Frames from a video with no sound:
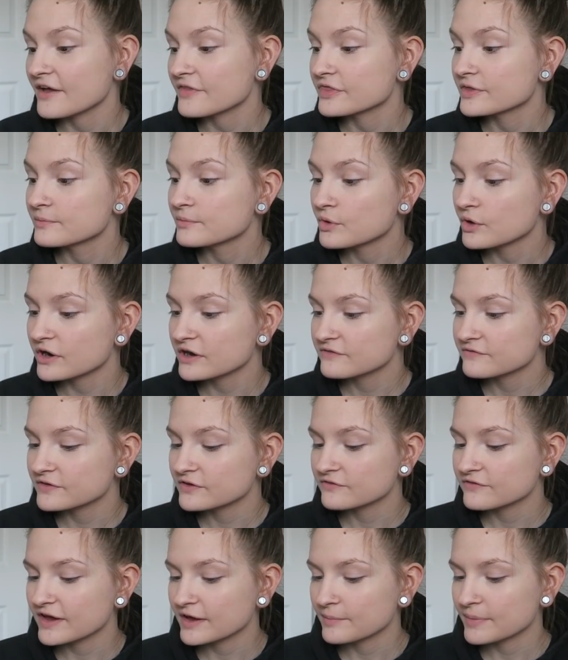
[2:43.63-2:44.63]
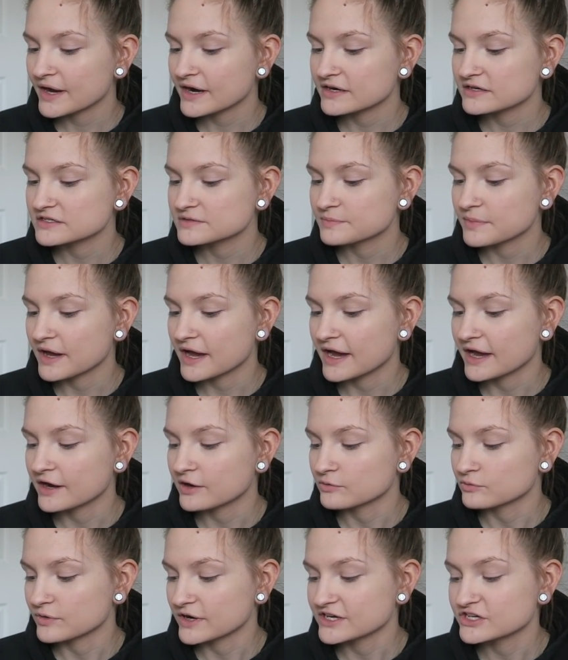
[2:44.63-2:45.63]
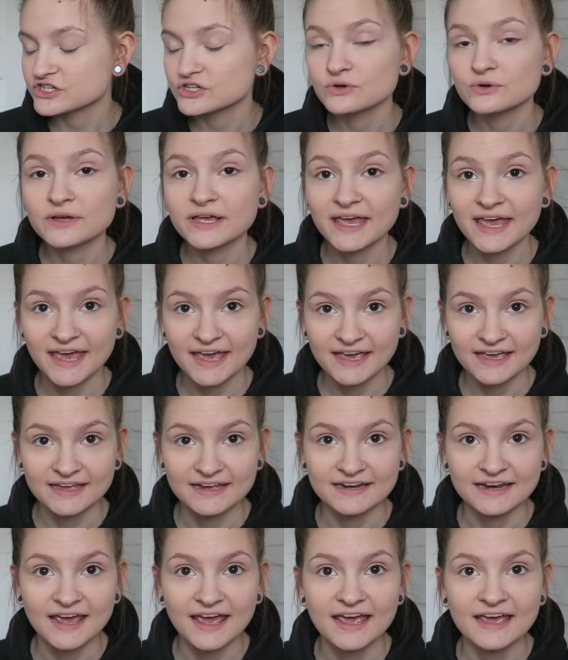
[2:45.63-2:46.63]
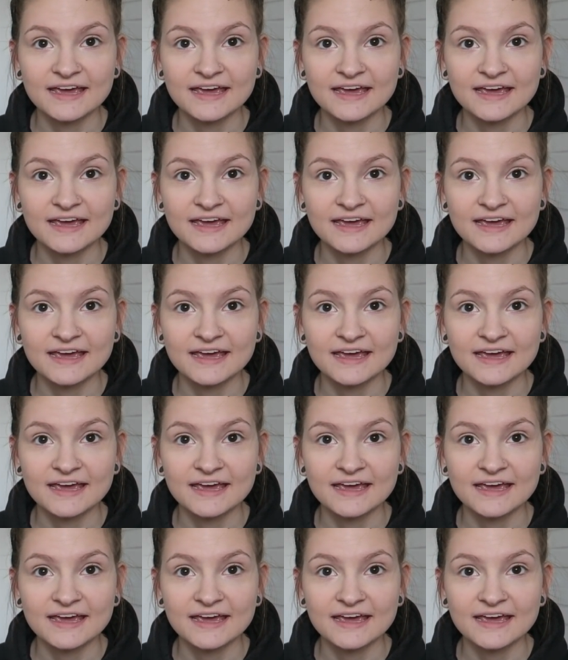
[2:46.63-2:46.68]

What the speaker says: got The Morganville Vampires by Rachel Kane.